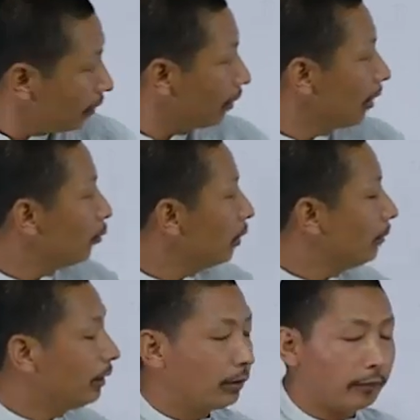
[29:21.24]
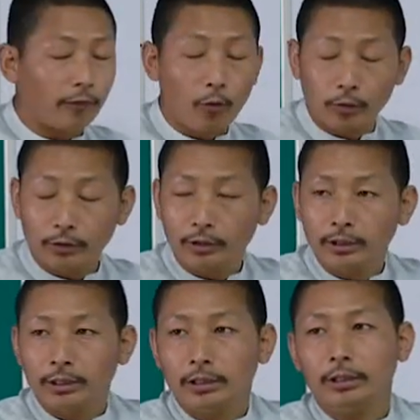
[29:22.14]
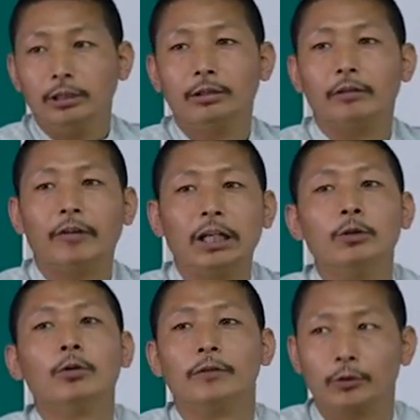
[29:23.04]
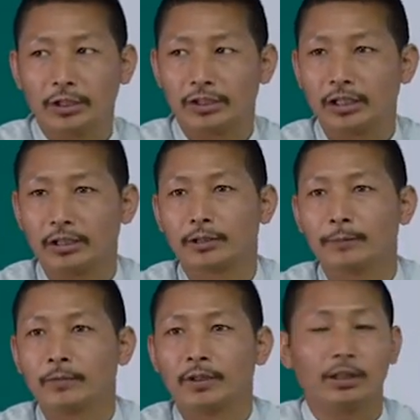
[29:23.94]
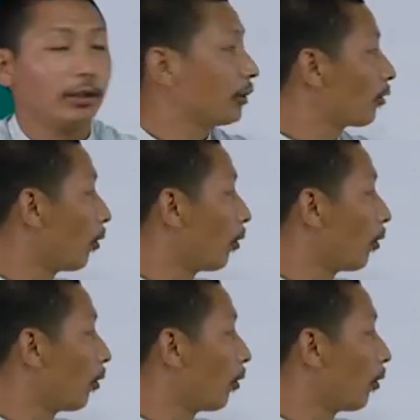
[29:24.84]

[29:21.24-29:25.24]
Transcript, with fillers: there will be a fall in the value of your asset. That is